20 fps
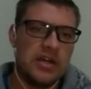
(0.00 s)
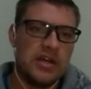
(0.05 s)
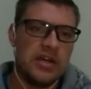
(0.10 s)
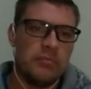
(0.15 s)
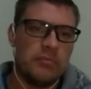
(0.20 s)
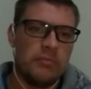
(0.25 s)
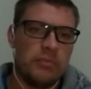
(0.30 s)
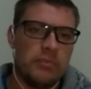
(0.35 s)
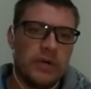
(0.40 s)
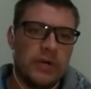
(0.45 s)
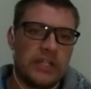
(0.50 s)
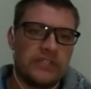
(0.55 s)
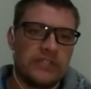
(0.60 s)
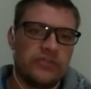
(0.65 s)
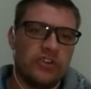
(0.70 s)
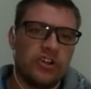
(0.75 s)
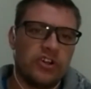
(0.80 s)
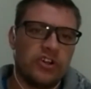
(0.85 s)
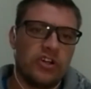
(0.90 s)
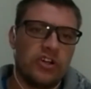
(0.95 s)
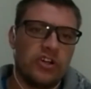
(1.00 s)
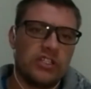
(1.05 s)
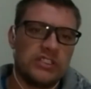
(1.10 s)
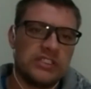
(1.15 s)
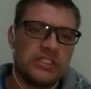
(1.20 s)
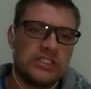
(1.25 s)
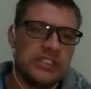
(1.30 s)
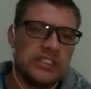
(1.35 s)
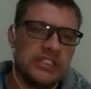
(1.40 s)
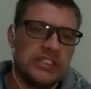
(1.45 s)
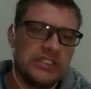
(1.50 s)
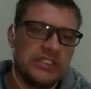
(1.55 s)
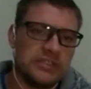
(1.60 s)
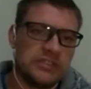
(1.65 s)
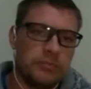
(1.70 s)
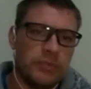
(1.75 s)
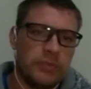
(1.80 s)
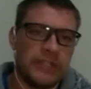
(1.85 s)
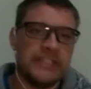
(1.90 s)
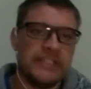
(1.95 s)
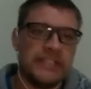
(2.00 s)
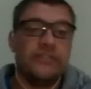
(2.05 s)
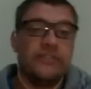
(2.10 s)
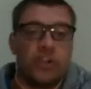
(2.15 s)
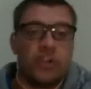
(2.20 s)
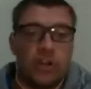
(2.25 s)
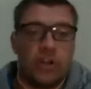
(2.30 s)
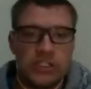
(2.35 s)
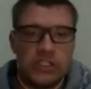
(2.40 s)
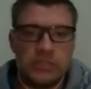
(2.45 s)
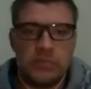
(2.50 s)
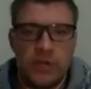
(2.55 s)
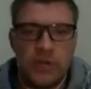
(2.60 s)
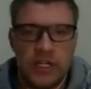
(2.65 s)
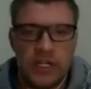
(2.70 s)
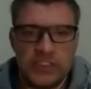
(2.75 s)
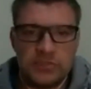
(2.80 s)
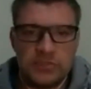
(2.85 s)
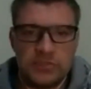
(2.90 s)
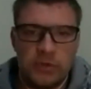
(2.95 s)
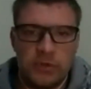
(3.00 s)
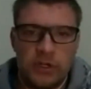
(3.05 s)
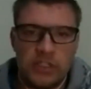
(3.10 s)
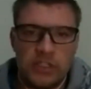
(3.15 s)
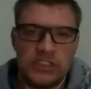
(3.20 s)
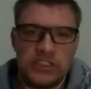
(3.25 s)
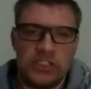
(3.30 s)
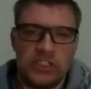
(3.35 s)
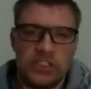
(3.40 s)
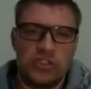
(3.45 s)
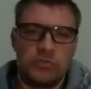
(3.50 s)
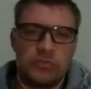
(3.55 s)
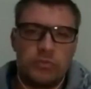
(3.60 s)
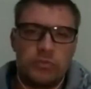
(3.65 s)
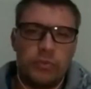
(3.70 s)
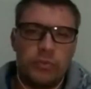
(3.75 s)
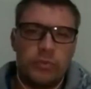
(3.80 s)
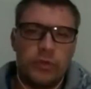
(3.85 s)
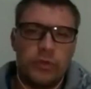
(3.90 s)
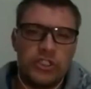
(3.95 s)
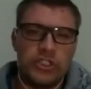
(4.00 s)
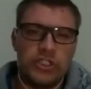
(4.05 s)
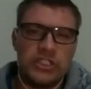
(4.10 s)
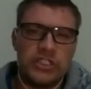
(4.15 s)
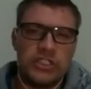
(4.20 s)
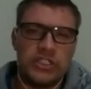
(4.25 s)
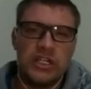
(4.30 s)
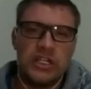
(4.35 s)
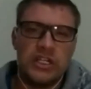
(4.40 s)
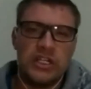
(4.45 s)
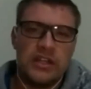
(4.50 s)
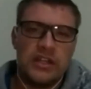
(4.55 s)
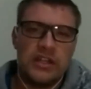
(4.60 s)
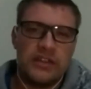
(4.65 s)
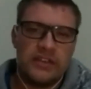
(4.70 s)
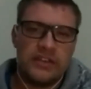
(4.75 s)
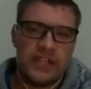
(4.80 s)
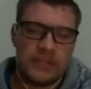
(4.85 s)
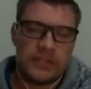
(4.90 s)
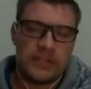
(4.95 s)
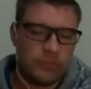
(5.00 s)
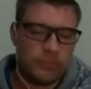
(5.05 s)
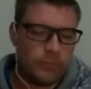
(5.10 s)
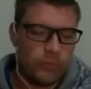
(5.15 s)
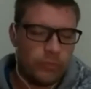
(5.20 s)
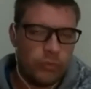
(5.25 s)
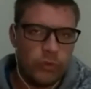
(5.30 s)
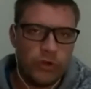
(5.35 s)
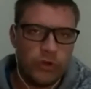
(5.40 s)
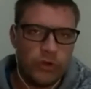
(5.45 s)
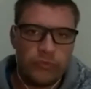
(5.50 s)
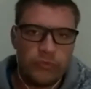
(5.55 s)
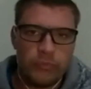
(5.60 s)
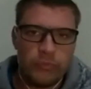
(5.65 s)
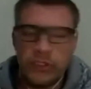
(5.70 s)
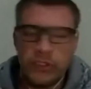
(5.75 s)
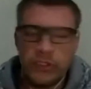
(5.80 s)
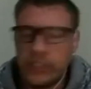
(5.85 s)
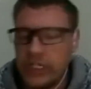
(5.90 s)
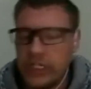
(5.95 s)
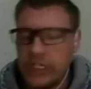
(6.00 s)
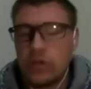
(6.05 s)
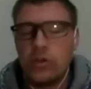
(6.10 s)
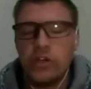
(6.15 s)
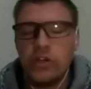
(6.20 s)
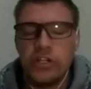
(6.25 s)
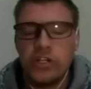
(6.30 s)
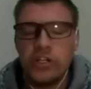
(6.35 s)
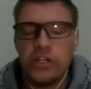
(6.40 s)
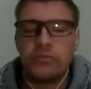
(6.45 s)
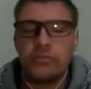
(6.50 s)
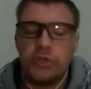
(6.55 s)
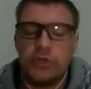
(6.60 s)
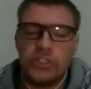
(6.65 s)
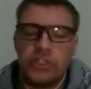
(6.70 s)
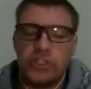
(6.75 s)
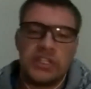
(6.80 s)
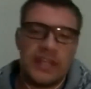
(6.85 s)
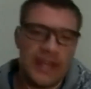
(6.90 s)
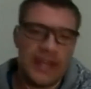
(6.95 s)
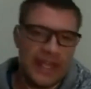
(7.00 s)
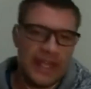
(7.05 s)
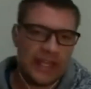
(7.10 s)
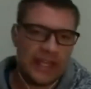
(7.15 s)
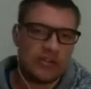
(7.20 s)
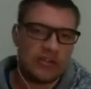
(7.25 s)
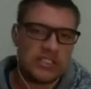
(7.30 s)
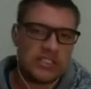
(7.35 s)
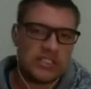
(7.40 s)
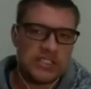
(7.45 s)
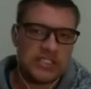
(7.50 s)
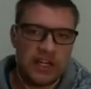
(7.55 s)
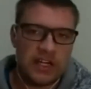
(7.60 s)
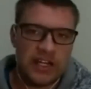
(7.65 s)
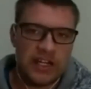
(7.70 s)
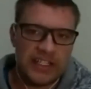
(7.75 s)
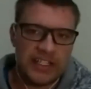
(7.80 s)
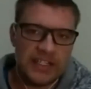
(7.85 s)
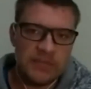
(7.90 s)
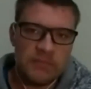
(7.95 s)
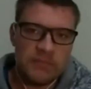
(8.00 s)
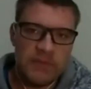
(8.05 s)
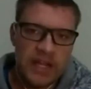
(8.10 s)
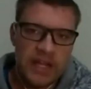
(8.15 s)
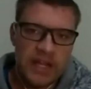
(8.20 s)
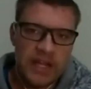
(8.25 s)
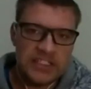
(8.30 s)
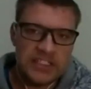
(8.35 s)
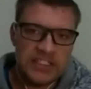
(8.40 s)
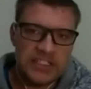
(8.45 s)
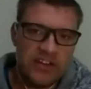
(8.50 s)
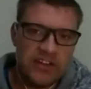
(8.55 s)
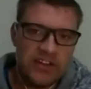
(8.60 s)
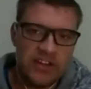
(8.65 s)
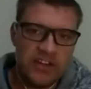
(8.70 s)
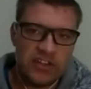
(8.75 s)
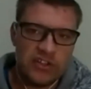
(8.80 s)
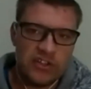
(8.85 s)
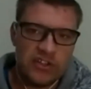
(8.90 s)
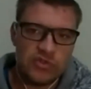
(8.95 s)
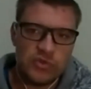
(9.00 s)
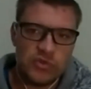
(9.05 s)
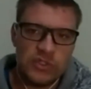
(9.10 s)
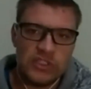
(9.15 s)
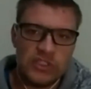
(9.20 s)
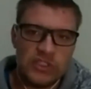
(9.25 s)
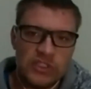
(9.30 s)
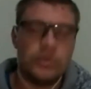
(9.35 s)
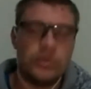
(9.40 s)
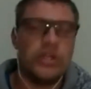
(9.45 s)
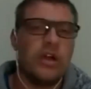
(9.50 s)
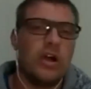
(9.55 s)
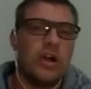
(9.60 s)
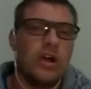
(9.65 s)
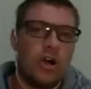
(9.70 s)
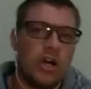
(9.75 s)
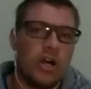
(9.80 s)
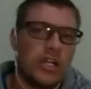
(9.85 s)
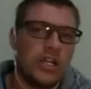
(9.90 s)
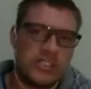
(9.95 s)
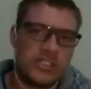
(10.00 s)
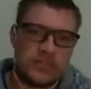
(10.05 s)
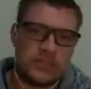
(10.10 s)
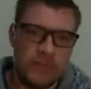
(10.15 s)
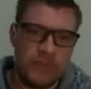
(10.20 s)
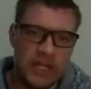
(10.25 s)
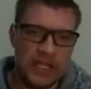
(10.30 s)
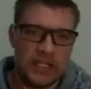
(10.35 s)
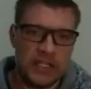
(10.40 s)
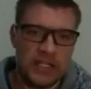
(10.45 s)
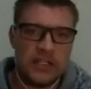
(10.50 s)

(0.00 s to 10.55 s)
but forgotten his, but he forgot about his past. He could push that would have put, he could have pushed the anger aside. Imagine hearing those words, "We are honest men,"